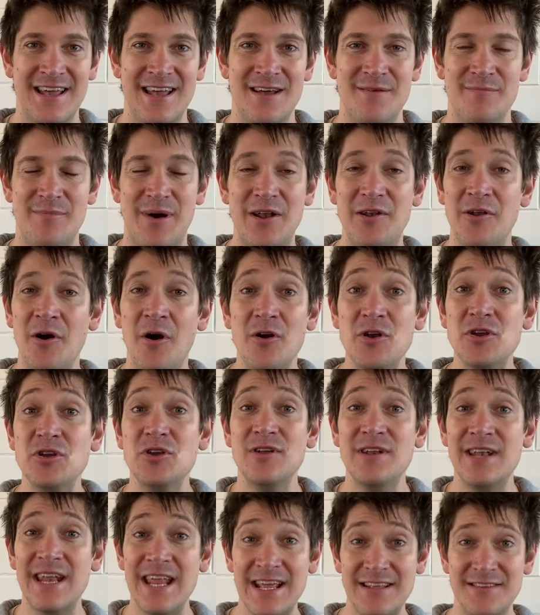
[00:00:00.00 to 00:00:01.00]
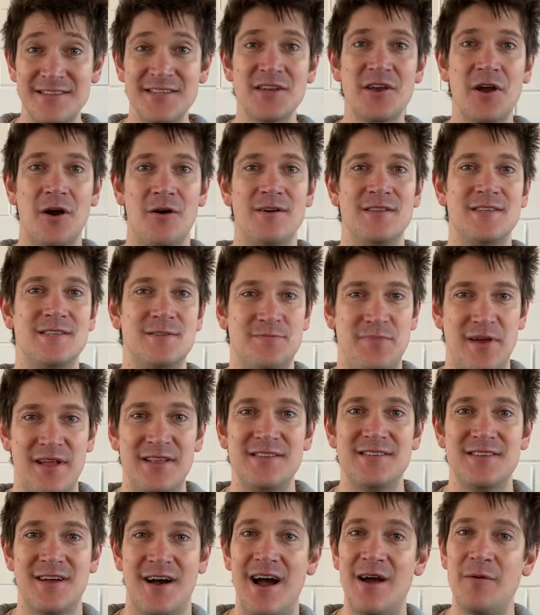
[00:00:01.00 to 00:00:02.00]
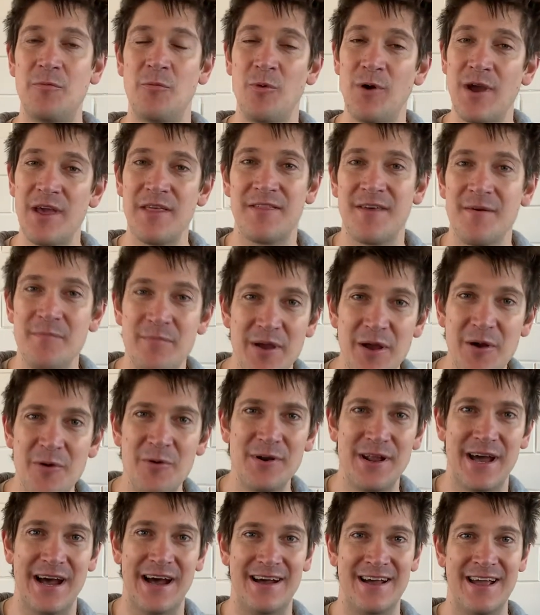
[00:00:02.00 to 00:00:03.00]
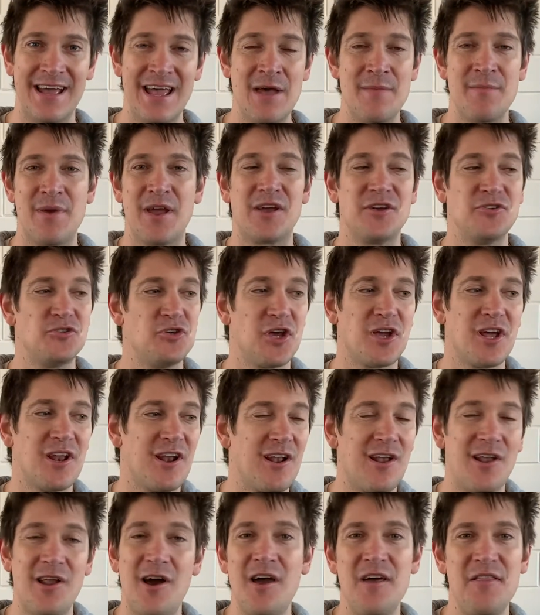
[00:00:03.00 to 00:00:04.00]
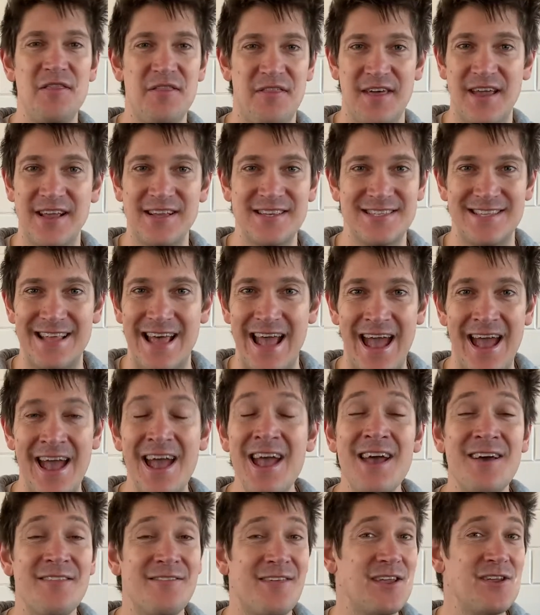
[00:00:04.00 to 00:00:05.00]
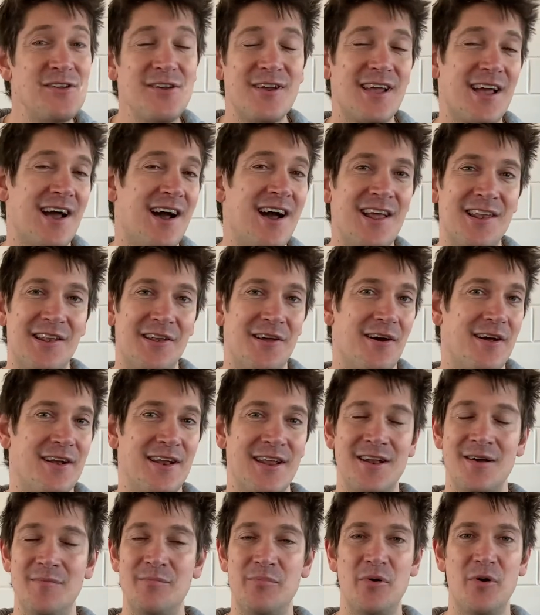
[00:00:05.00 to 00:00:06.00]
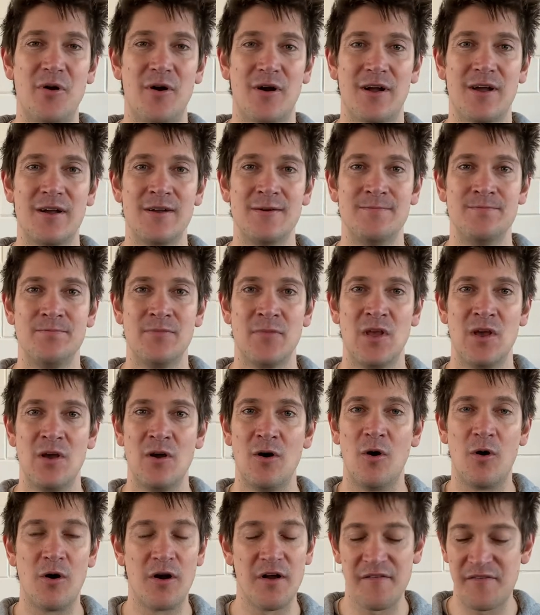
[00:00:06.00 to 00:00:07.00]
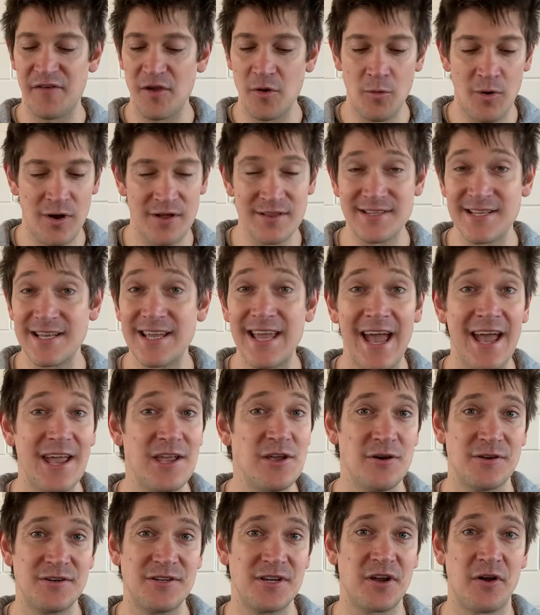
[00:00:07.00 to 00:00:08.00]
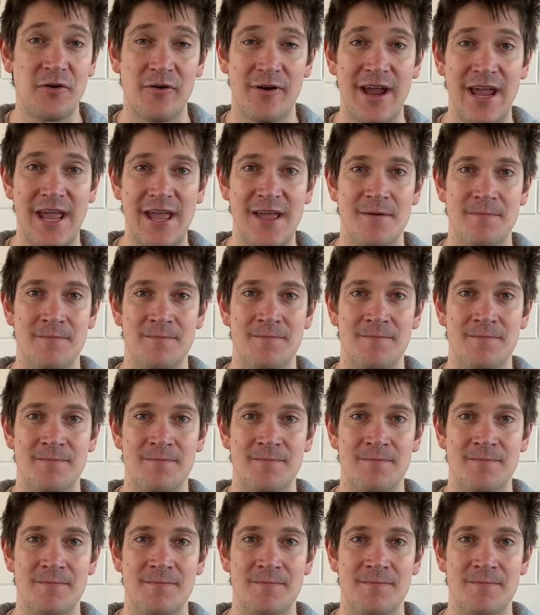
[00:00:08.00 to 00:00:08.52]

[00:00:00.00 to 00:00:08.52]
But no, you need to go and spend time with a builder because you're going to learn things there that you can't learn in a book. Or if you want to get your degree,